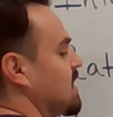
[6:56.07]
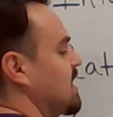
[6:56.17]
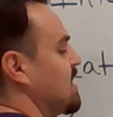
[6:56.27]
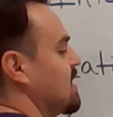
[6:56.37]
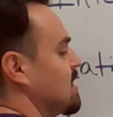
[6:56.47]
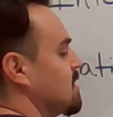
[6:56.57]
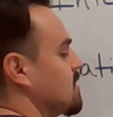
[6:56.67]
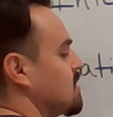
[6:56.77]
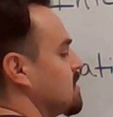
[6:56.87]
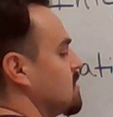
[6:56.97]
e,
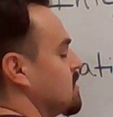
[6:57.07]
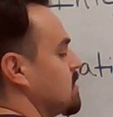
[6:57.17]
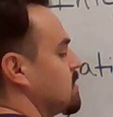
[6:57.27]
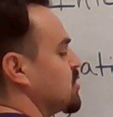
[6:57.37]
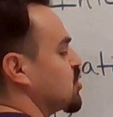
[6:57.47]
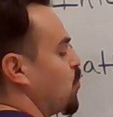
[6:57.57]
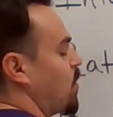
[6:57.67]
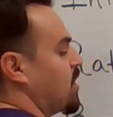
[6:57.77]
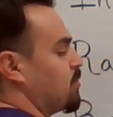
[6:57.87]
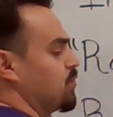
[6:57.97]
the
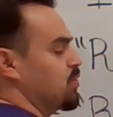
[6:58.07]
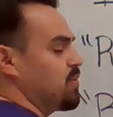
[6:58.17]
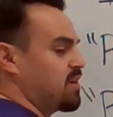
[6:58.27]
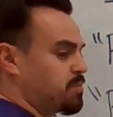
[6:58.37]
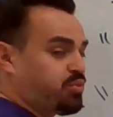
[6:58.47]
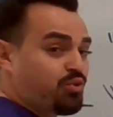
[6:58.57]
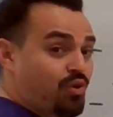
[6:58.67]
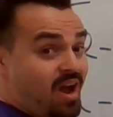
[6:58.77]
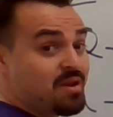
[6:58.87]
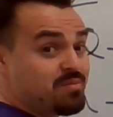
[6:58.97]
square root of a
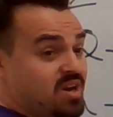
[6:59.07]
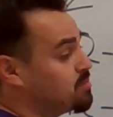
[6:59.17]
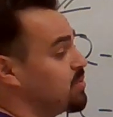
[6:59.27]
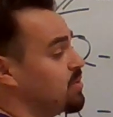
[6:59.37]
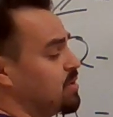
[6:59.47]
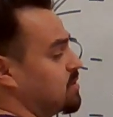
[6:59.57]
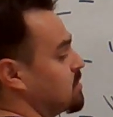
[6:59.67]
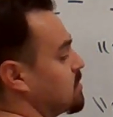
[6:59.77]
prime number,